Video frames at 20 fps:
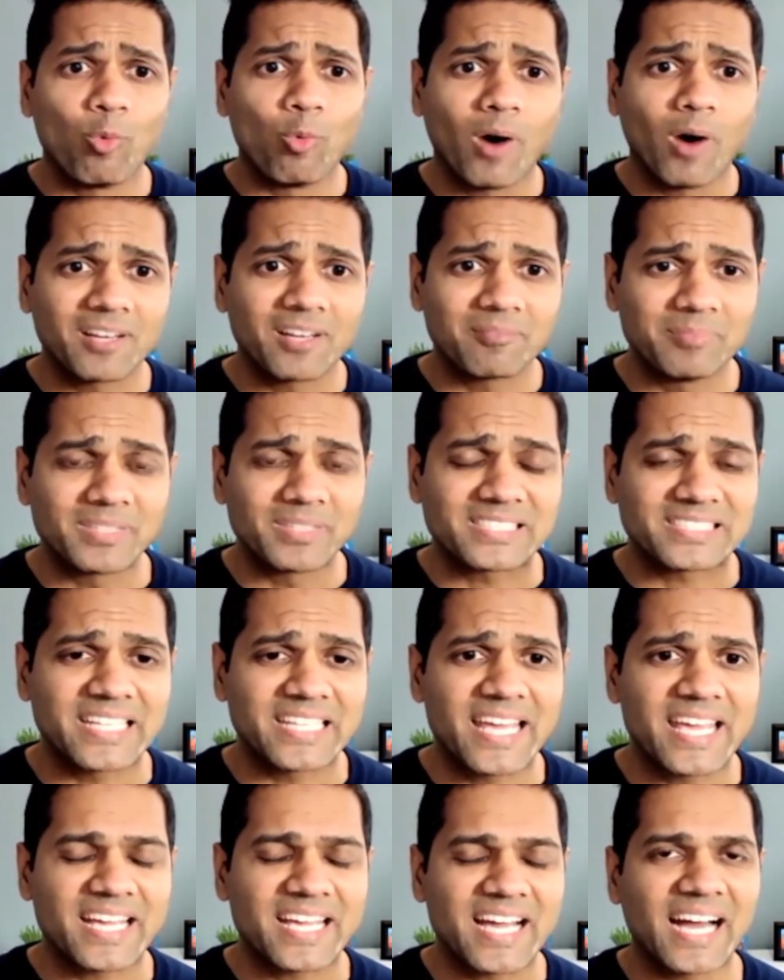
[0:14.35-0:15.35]
one
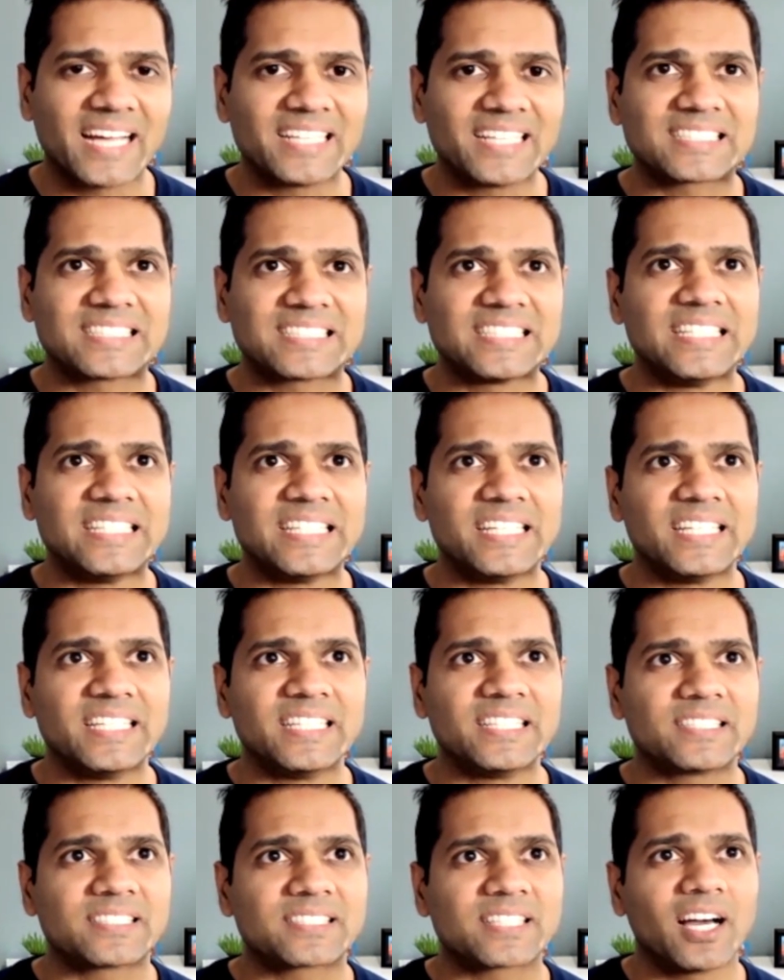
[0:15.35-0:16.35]
mistake I see
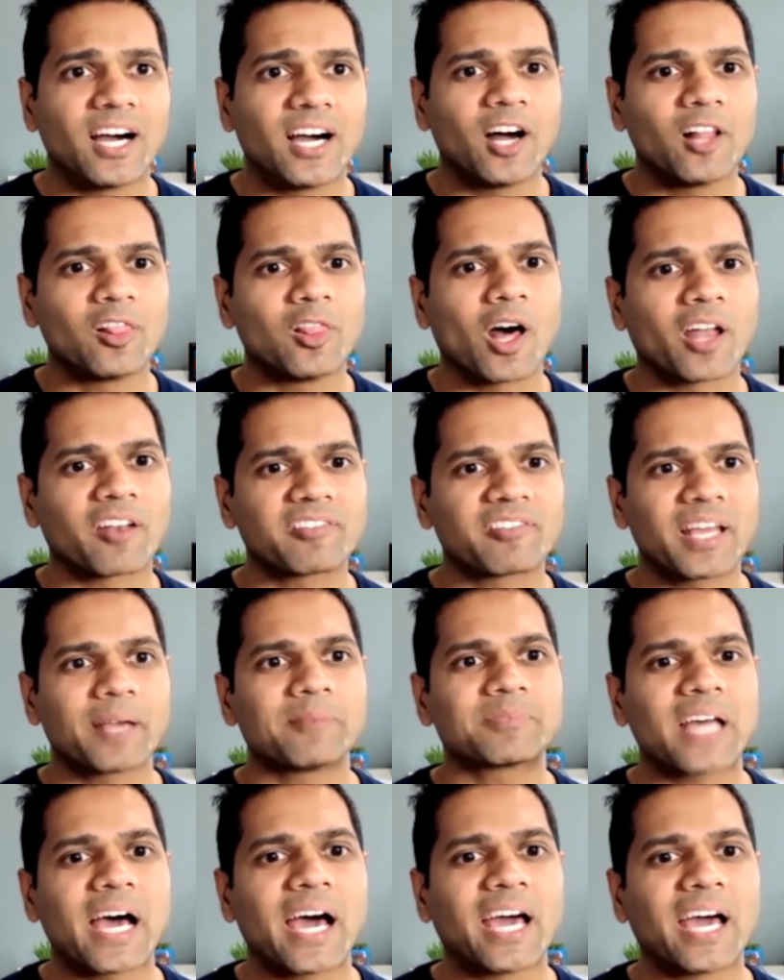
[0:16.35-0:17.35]
is a lot of
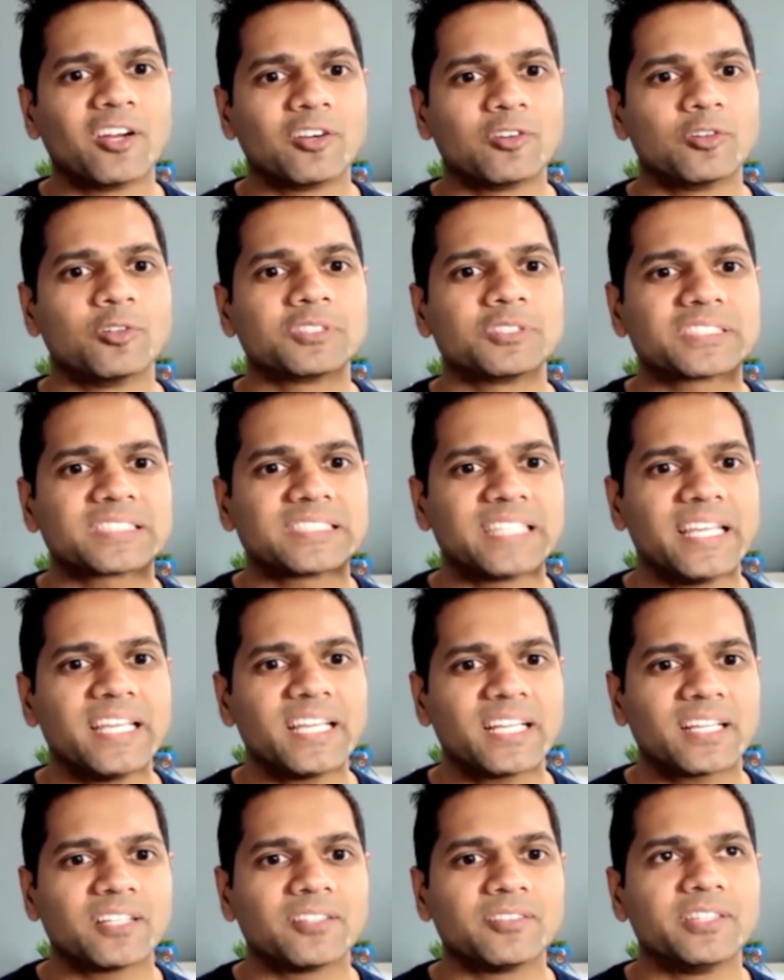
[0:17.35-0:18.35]
times IROs
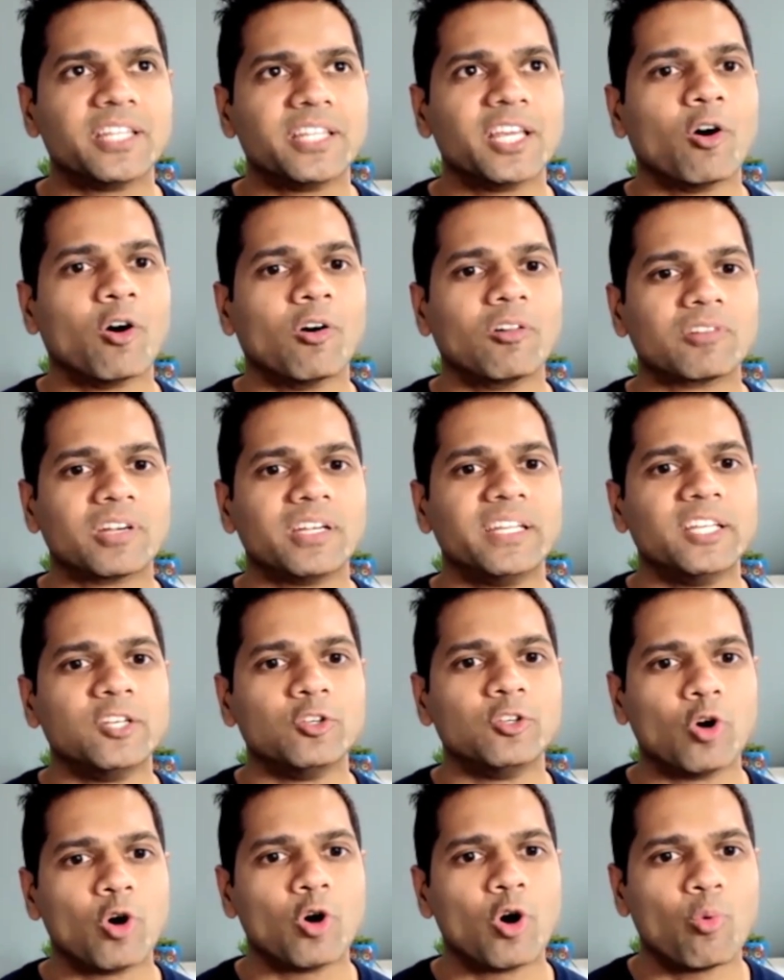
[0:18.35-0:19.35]
think they already
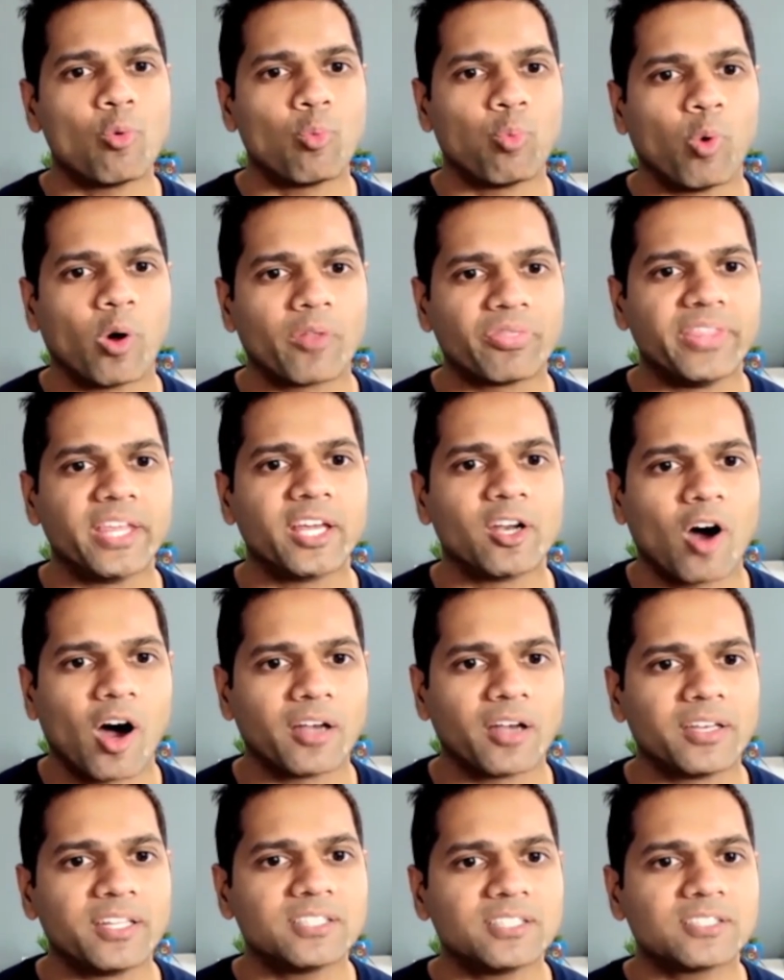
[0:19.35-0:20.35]
know what their
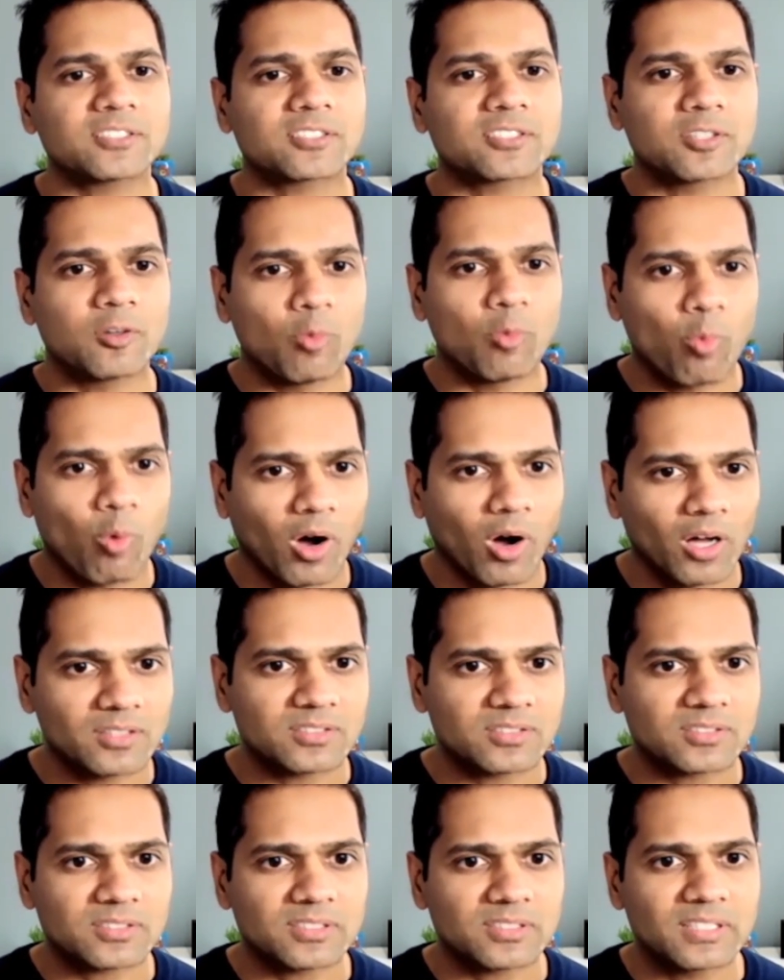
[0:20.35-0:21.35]
audience
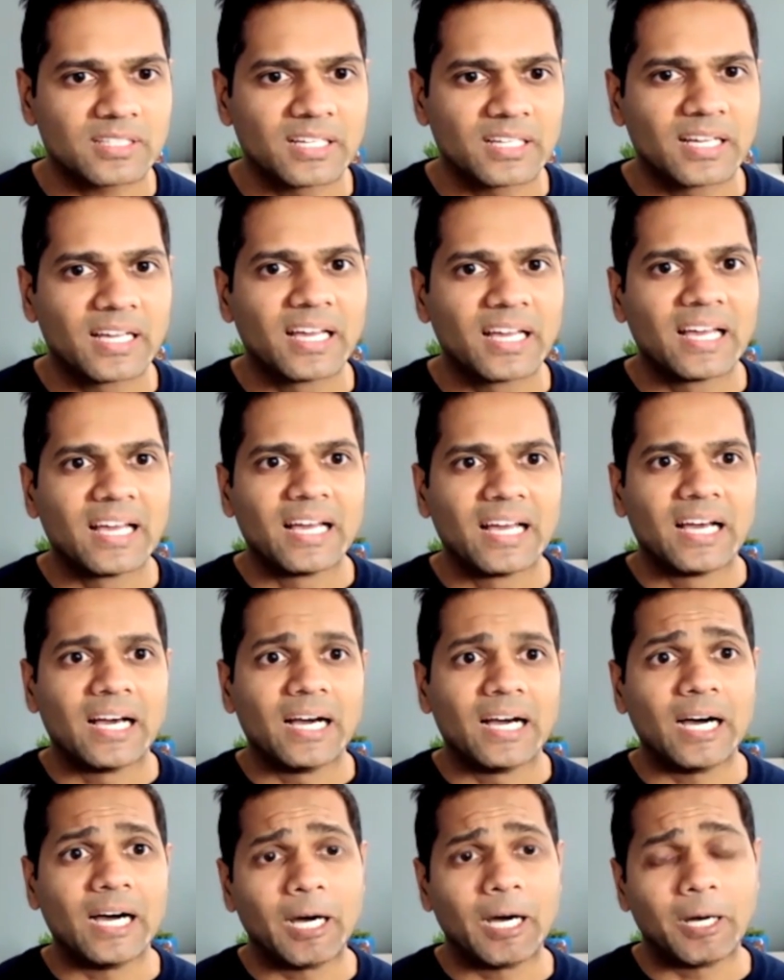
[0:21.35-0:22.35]
wants.
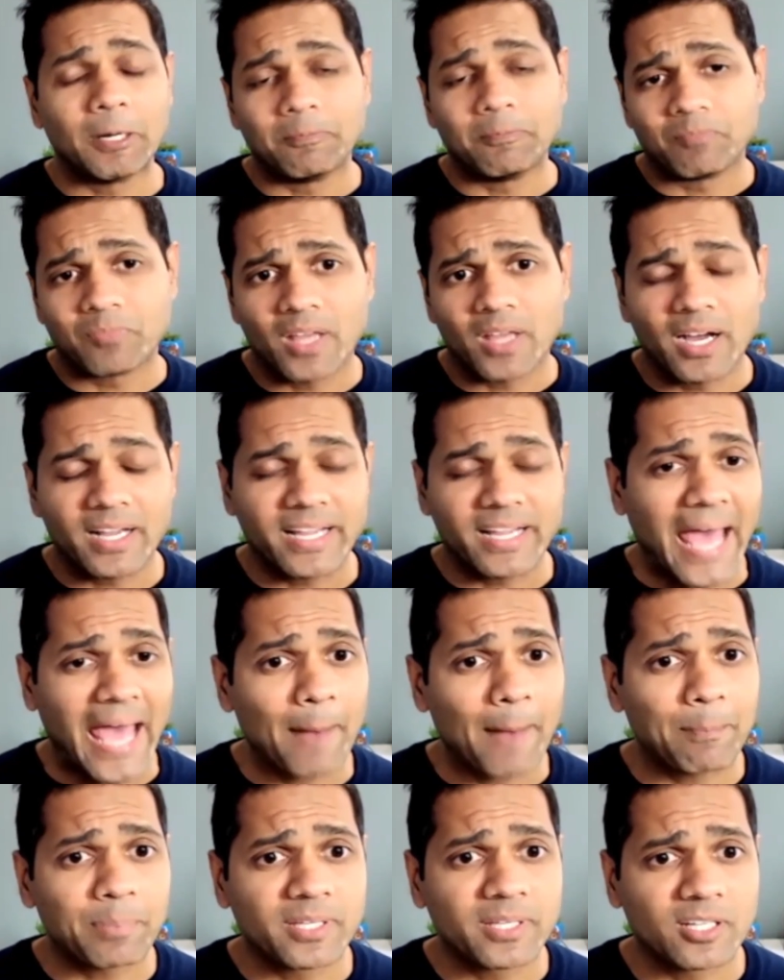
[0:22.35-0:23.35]
A
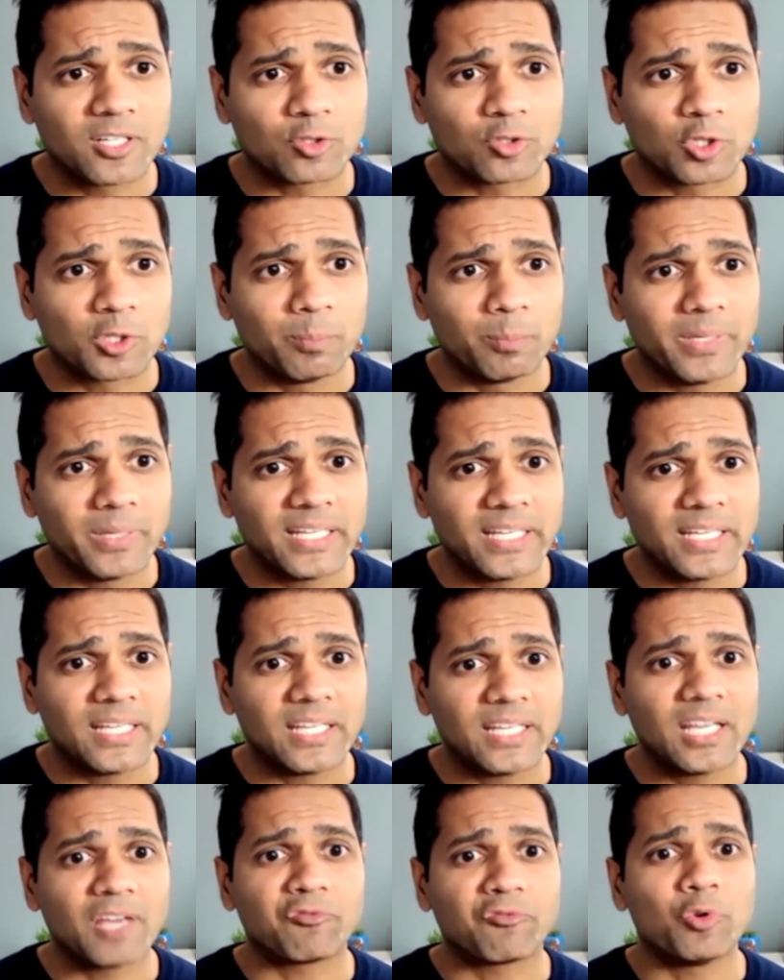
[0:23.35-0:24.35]
gap here could be
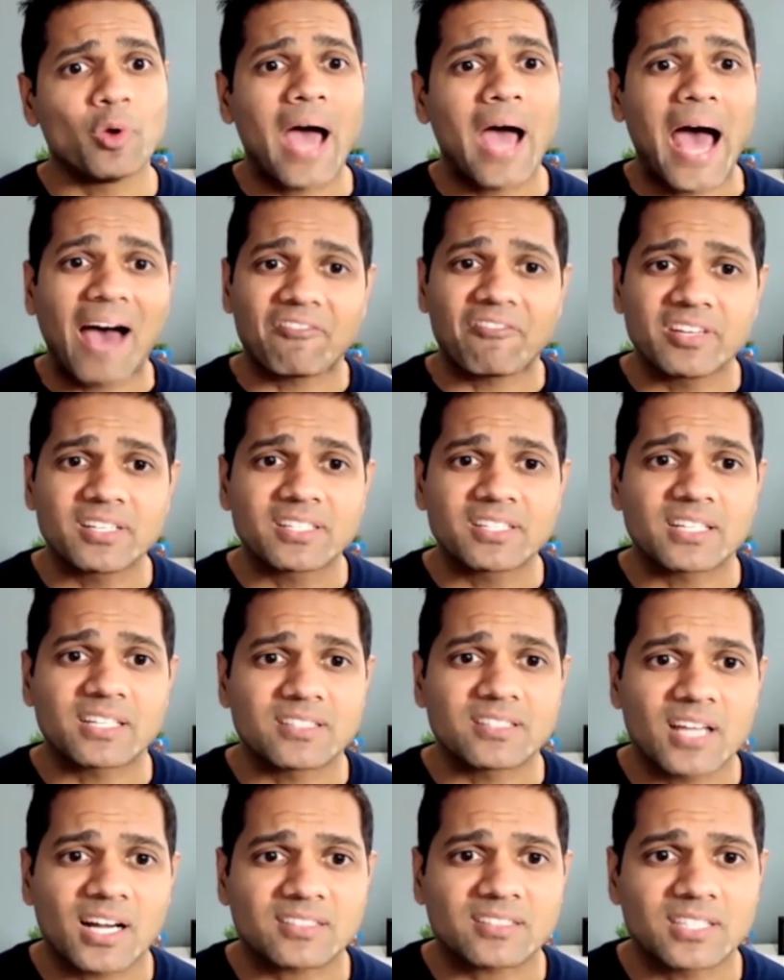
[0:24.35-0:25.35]
if you haven't
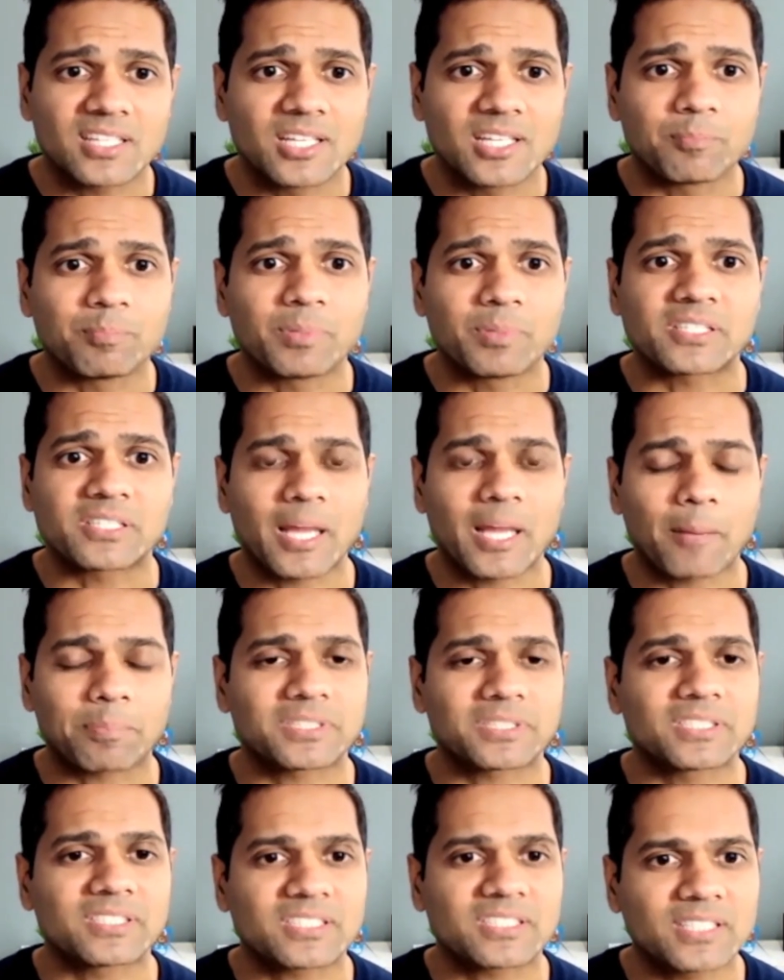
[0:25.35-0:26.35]
conducted a
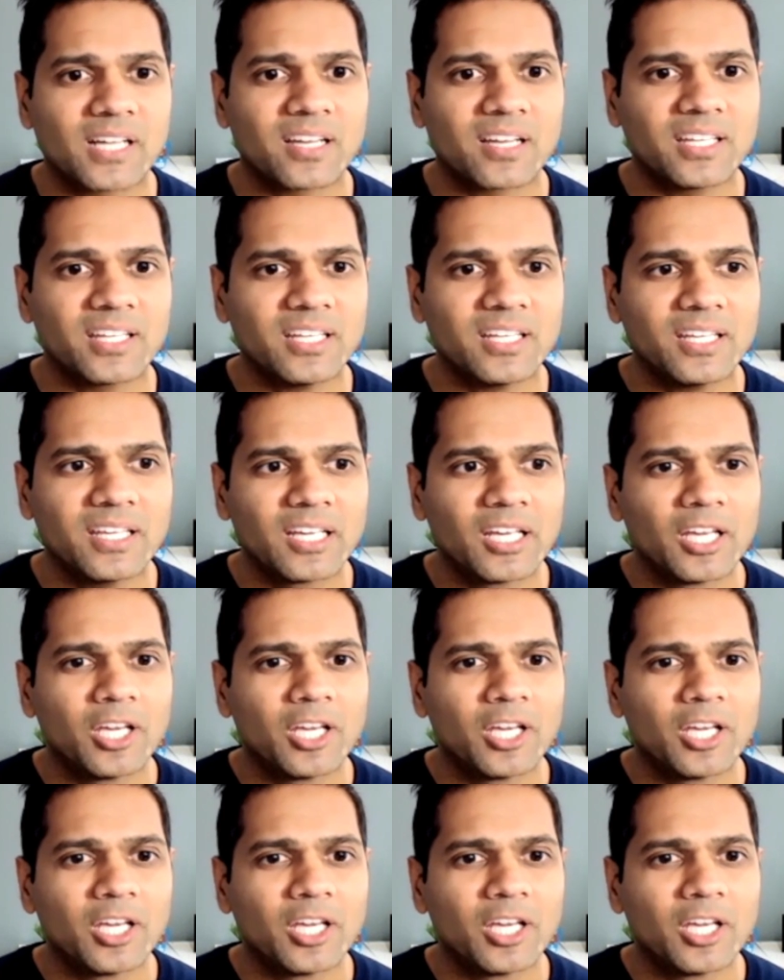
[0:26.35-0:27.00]
perception study,